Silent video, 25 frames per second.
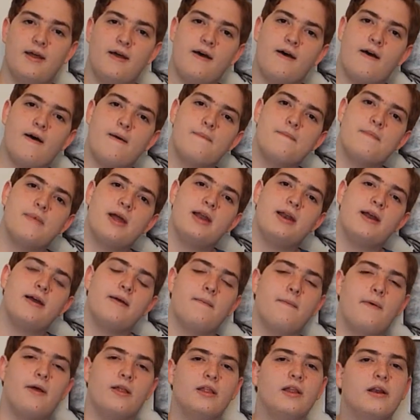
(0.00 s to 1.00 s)
And
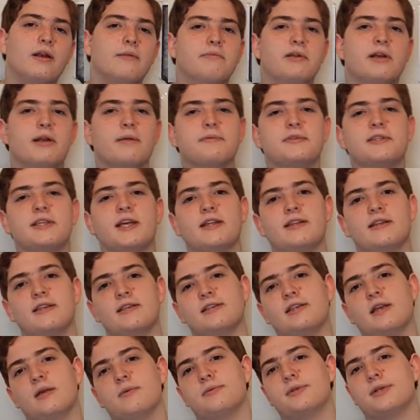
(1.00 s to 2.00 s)
I'm a little bit upset that
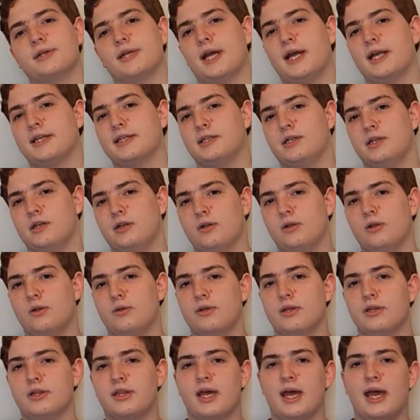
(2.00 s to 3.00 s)
Samsung hasn't
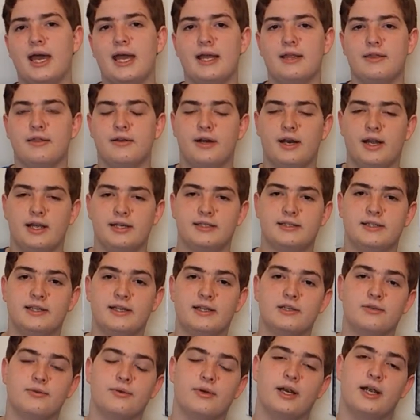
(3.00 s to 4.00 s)
included that in their
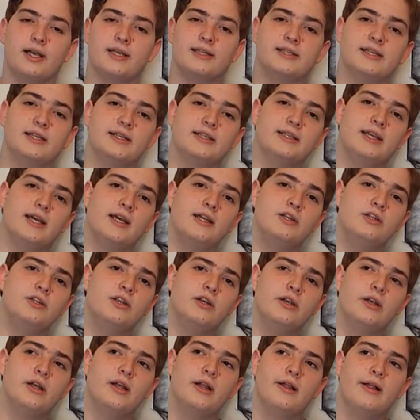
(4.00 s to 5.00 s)
S6 or S6 Edge,
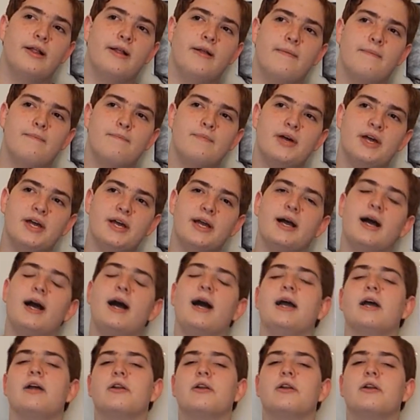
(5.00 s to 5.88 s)
but I